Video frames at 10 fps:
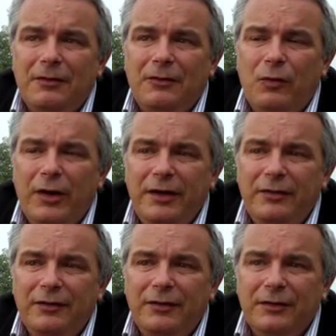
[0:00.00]
the way
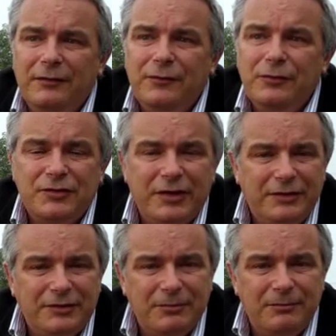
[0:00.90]
that a food
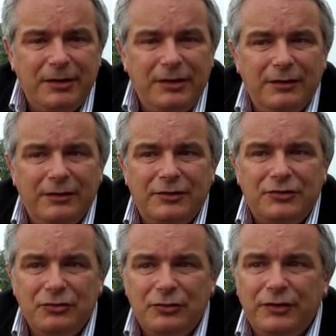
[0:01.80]
status can be
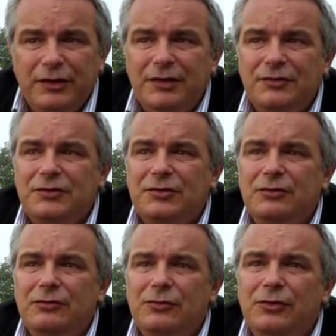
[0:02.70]
assured is
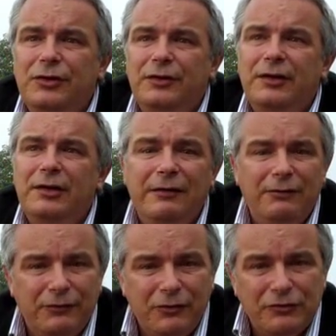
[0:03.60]
to look at the
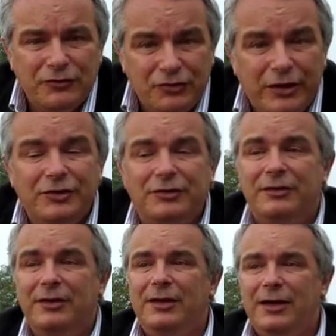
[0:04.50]
level of concentration,
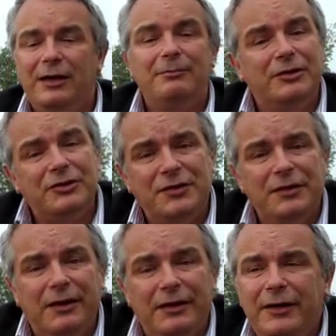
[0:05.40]
how much is
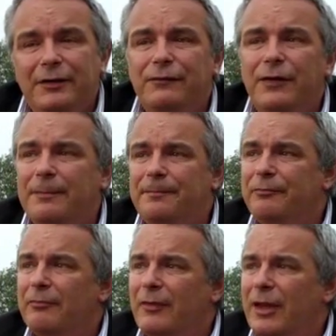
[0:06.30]
in there. If
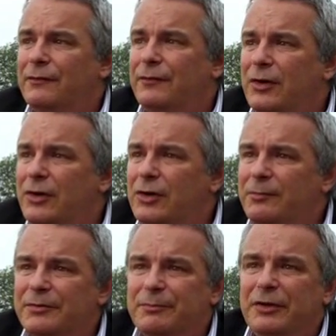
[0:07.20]
a
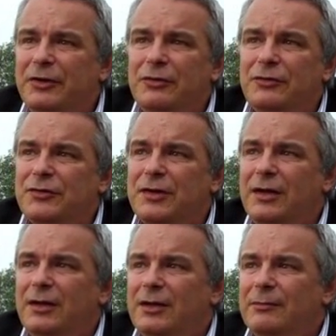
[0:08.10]
herb is being used
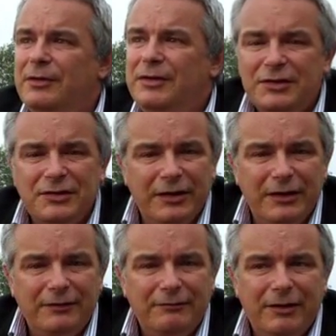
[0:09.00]

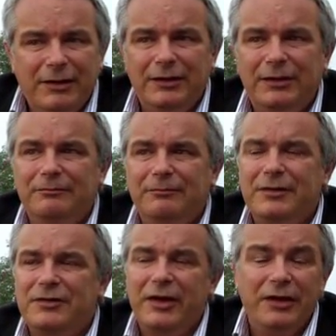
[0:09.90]
medicinally,
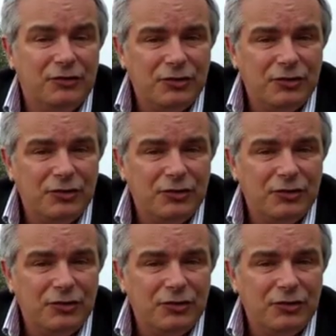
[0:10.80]
say in